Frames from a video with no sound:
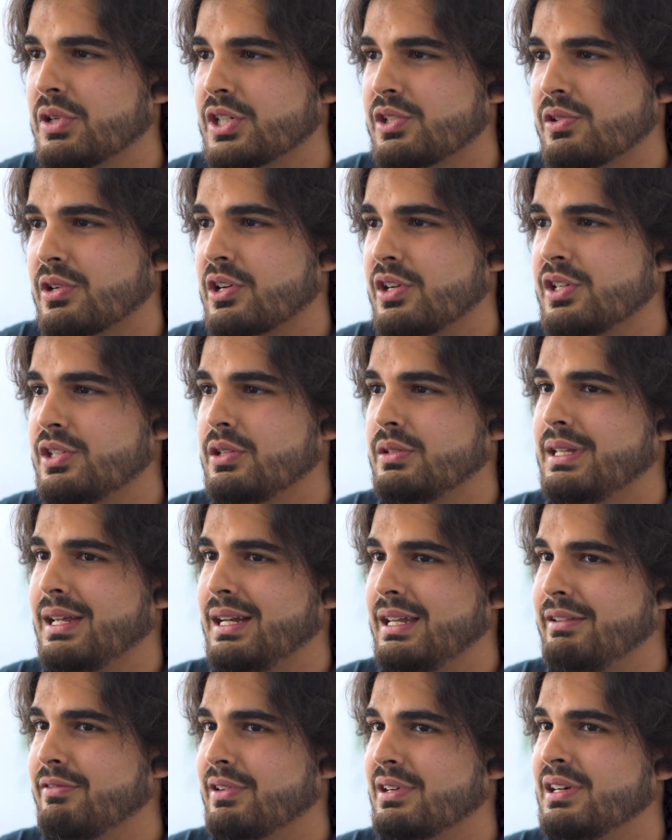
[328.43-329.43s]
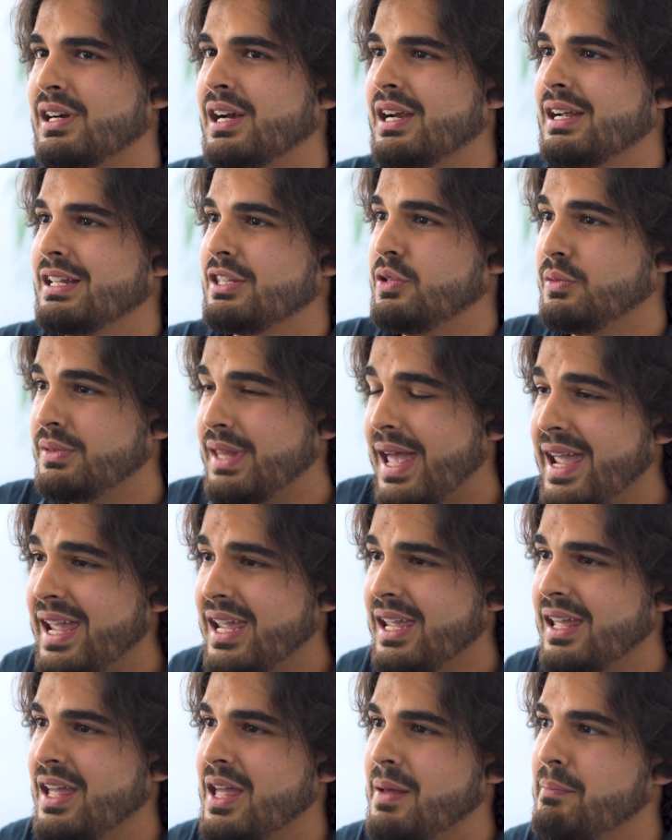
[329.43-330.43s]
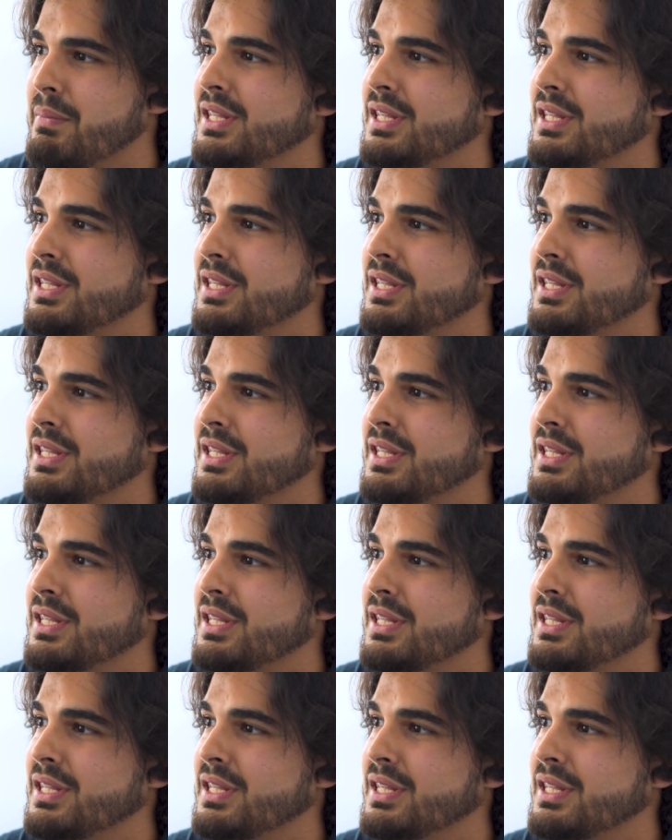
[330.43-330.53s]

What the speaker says: what you're going to deliver today,